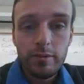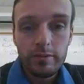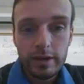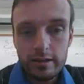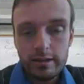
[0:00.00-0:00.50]

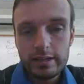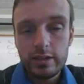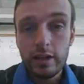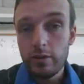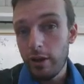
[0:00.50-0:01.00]
right? That's
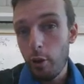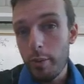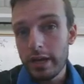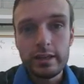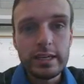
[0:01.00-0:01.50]

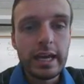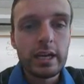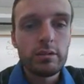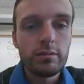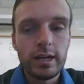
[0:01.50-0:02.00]
omega, the
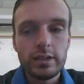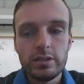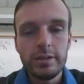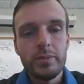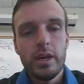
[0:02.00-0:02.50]
angular
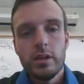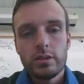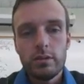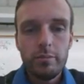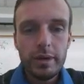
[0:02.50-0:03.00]
velocity.
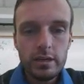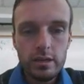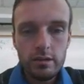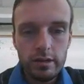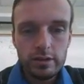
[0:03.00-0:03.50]
So omega
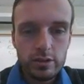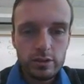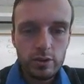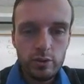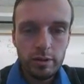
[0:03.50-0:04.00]
here is
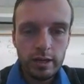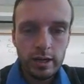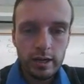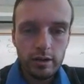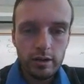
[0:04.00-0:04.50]
2
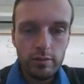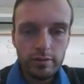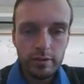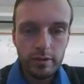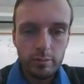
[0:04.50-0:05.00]
pi
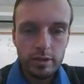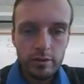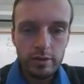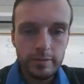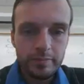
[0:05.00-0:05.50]
over
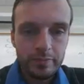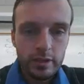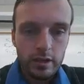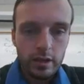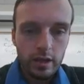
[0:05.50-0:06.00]
period,
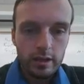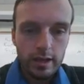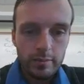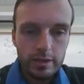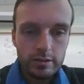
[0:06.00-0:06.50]
and
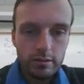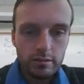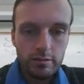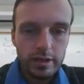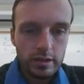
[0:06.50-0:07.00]
that means our
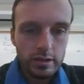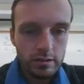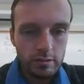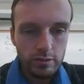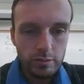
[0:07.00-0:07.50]
omega
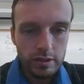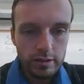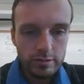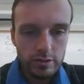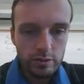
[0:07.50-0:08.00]
here would be
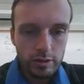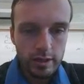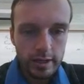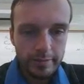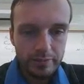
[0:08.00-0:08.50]
2
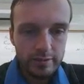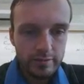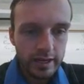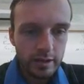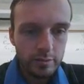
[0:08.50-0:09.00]
pi
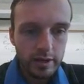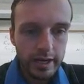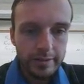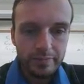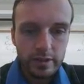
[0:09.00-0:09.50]
divided
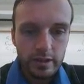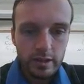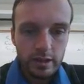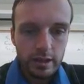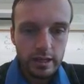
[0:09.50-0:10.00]
by
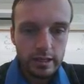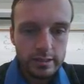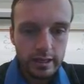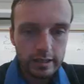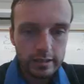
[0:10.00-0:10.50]
8
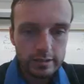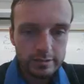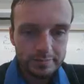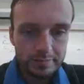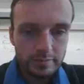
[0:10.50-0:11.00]
seconds.
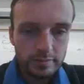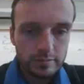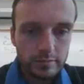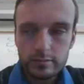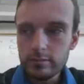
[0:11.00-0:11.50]

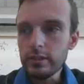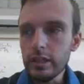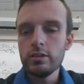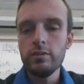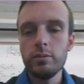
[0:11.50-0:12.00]
And so we